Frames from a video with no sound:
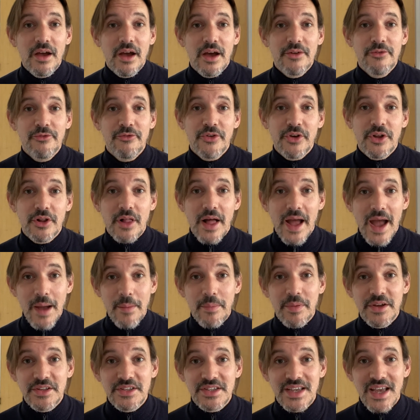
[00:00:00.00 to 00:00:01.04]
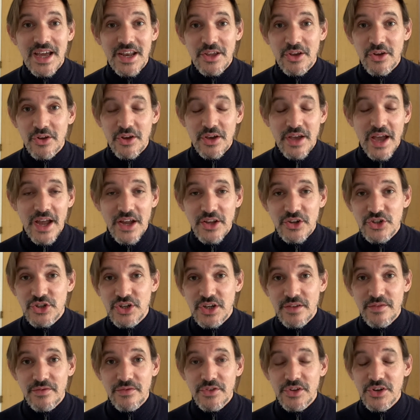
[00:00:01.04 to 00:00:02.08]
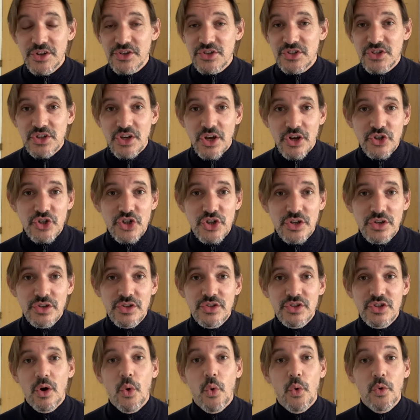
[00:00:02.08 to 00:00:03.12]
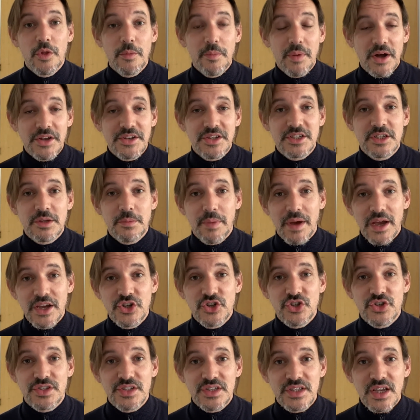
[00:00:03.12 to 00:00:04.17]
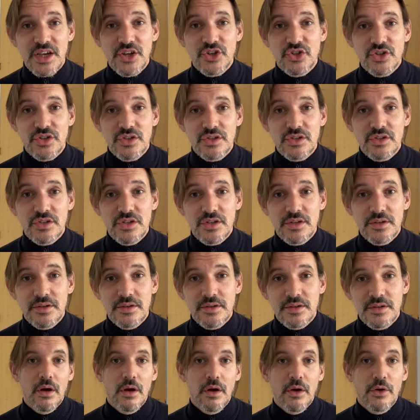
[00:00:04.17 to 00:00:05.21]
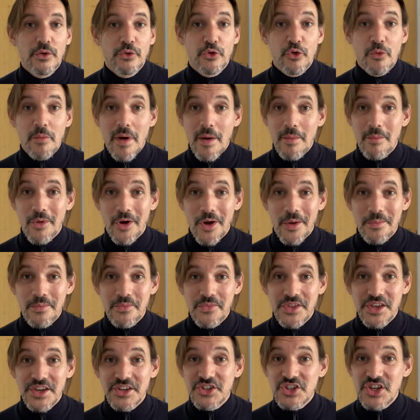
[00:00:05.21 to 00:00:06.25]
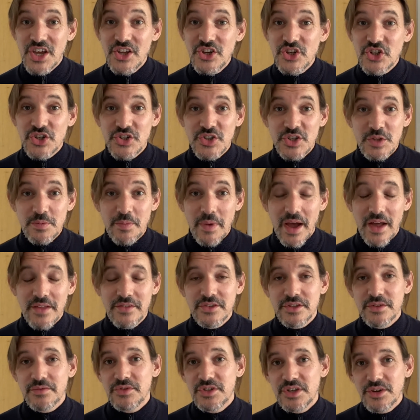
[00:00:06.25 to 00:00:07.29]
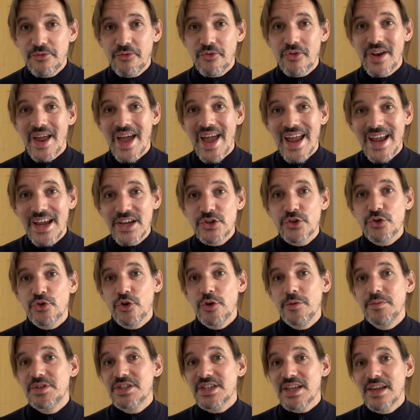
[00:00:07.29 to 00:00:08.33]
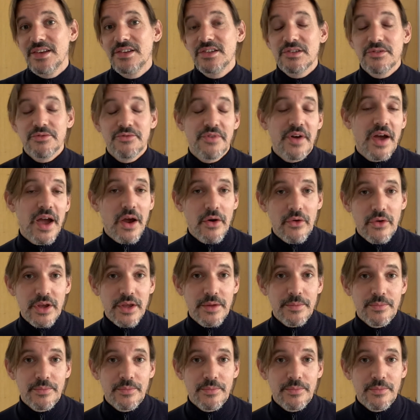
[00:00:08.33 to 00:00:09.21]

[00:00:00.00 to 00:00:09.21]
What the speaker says: and feel happy to get engaged in the discussions or the participation sessions. Remember, the attention spans of different age groups tend to vary.